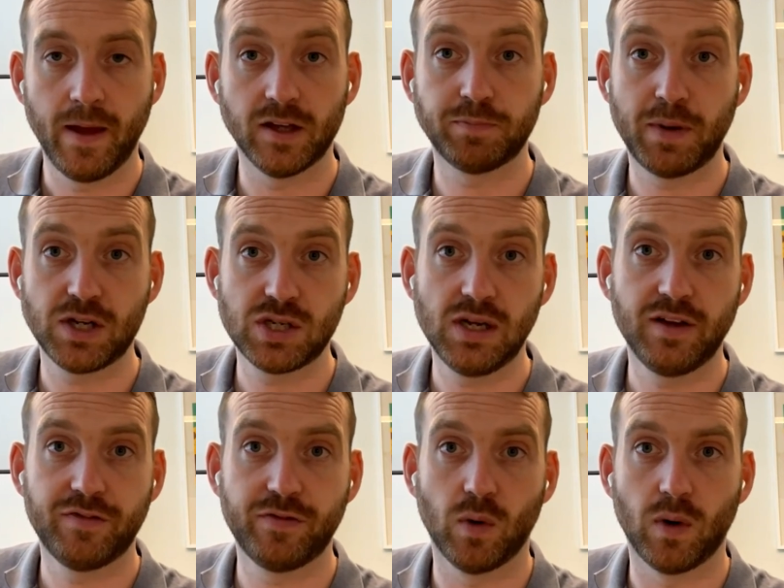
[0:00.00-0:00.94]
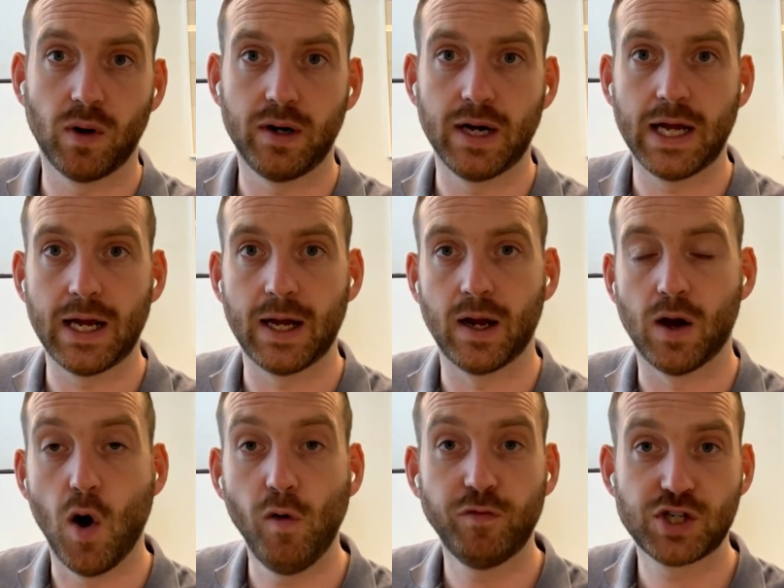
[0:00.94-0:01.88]
especially
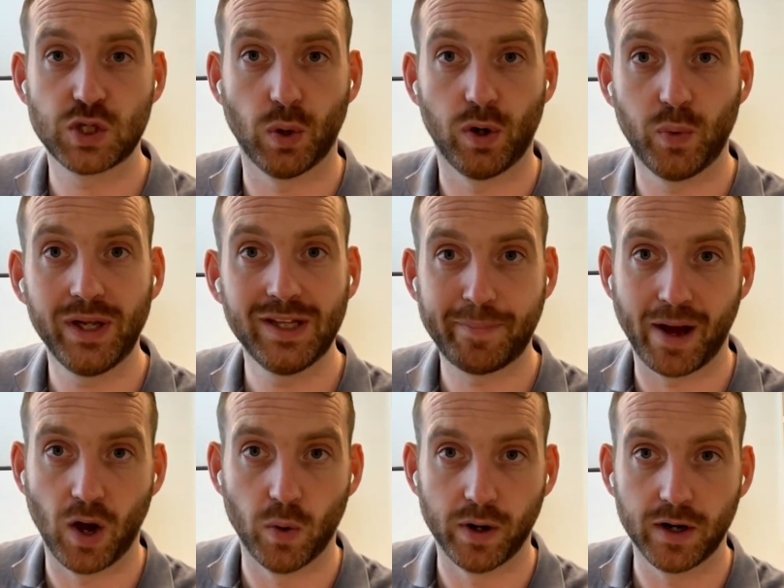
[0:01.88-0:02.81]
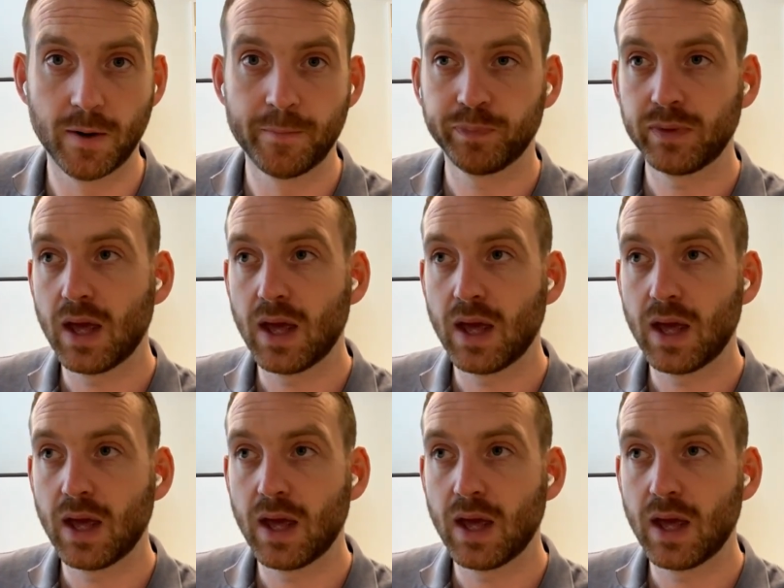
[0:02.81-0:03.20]
for offshore wind power.